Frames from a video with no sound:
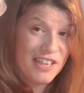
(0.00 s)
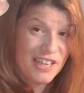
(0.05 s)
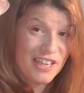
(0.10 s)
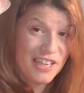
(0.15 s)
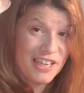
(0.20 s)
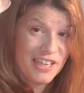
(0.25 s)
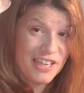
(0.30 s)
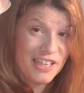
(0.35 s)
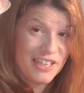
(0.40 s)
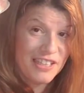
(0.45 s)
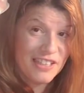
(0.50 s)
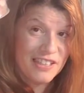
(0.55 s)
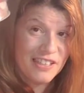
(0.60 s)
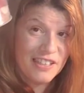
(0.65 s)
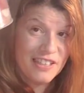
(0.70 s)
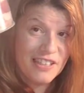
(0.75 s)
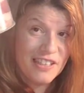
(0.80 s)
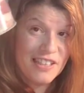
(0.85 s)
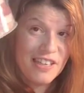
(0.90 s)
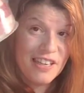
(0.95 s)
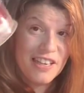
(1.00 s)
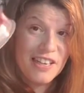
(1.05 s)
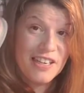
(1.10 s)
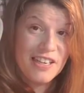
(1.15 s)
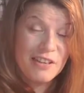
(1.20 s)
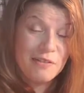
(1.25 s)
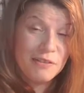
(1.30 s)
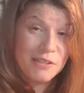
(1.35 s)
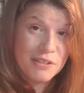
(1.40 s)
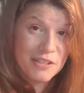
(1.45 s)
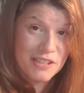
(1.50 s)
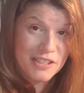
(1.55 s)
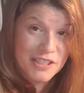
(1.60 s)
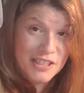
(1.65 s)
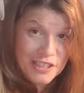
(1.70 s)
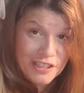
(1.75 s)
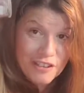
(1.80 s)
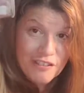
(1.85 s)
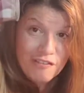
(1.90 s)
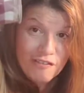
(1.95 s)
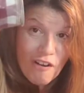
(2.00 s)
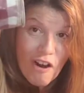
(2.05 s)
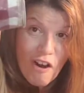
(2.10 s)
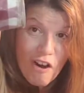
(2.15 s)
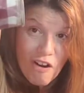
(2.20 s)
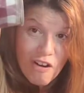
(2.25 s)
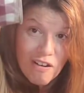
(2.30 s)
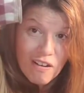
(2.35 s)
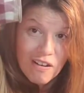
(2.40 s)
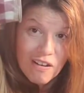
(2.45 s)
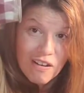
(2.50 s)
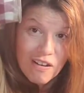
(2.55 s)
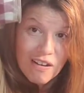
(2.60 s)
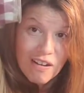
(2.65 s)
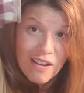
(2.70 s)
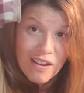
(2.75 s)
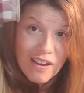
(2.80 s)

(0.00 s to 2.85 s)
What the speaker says: And it was considered fall.